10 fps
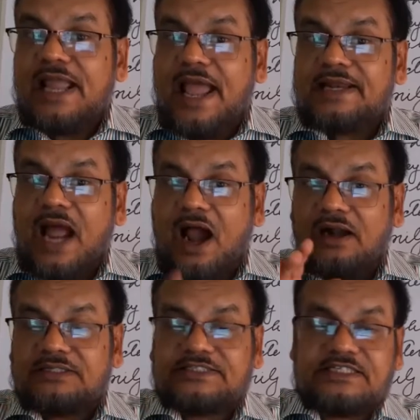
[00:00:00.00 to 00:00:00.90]
an
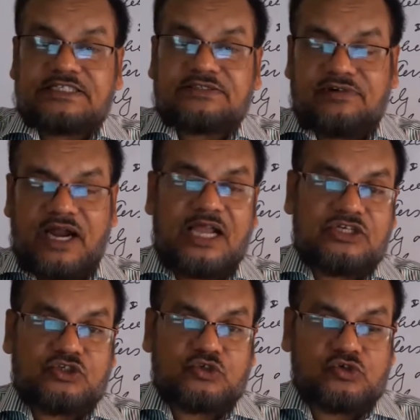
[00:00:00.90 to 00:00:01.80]
artist
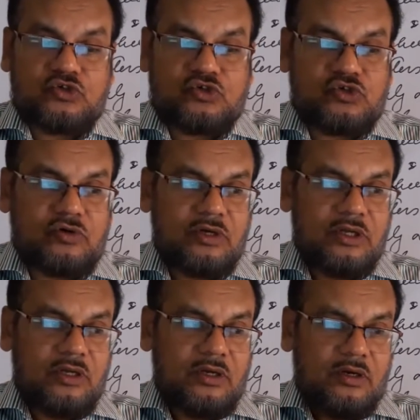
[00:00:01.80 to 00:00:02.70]
tried to
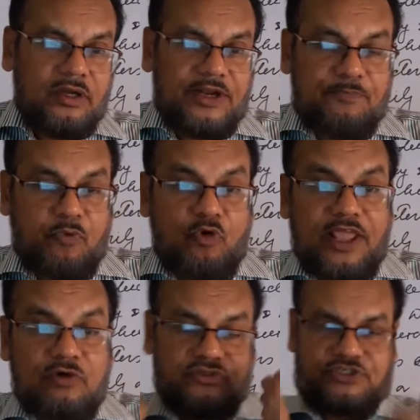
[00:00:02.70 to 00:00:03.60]

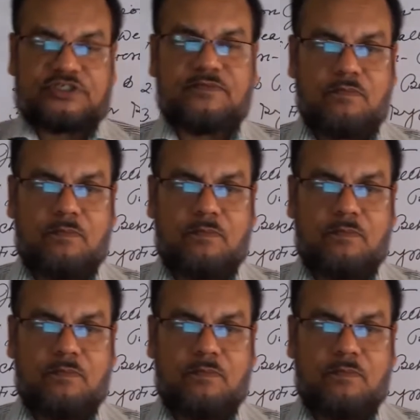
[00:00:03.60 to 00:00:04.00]
reproduce